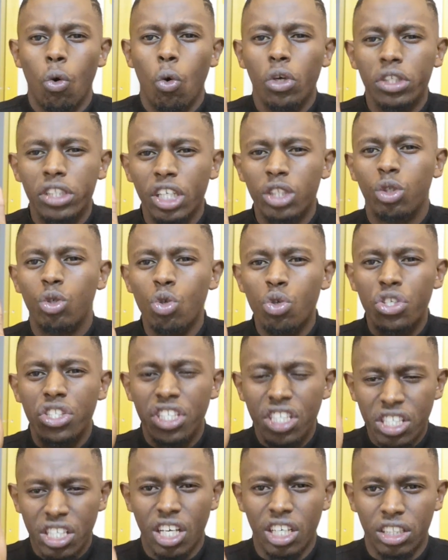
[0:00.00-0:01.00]
wanted to use
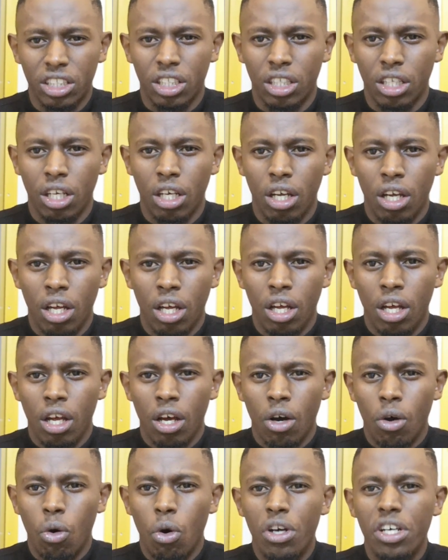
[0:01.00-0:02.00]
Jesus,
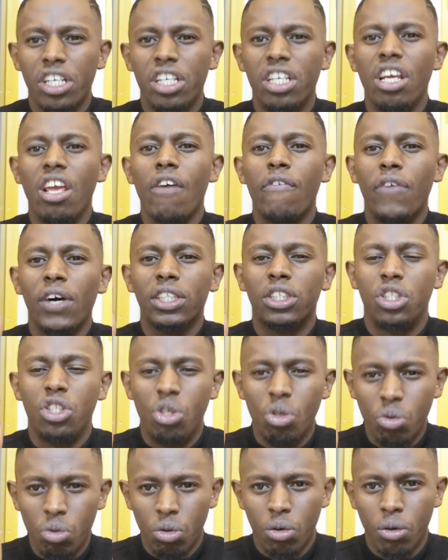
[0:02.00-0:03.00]
what did he first
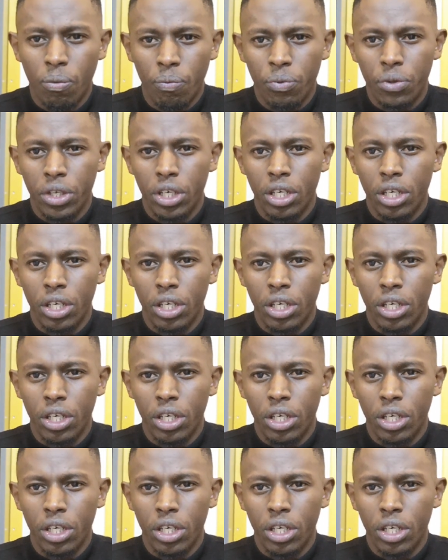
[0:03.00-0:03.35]
do?